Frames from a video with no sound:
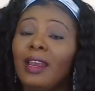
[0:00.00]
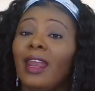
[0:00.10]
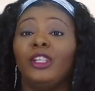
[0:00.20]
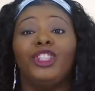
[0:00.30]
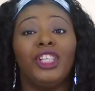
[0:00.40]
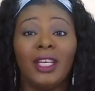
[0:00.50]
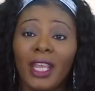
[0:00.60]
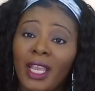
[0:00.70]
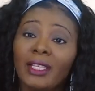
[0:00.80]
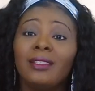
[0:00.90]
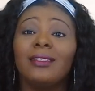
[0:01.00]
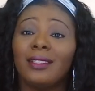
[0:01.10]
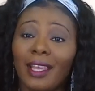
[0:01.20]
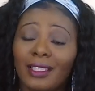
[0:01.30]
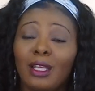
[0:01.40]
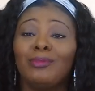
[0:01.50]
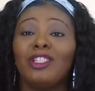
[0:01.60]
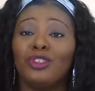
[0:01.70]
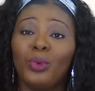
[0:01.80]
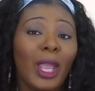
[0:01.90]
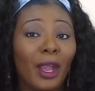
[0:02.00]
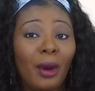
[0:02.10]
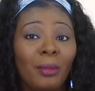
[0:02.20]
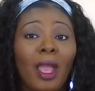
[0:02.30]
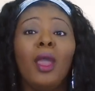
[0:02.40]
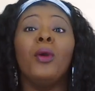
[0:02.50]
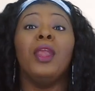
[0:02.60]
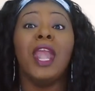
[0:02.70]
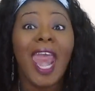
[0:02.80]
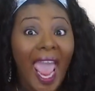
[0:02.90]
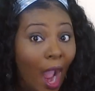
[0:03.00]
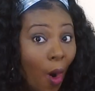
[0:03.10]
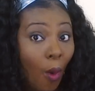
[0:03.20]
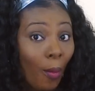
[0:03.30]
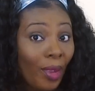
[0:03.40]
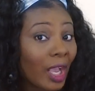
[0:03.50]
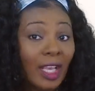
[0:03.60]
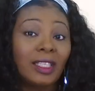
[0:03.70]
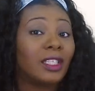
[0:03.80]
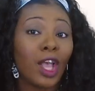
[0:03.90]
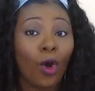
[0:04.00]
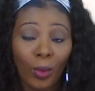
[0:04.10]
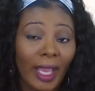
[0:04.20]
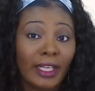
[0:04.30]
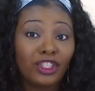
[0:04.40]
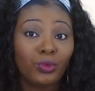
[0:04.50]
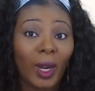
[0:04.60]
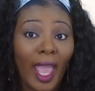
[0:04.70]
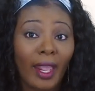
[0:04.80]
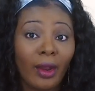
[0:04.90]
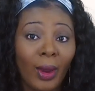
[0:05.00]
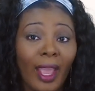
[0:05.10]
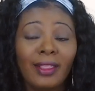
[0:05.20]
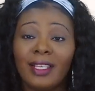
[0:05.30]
Now, she needs to say something to him now because it's already too late, okay?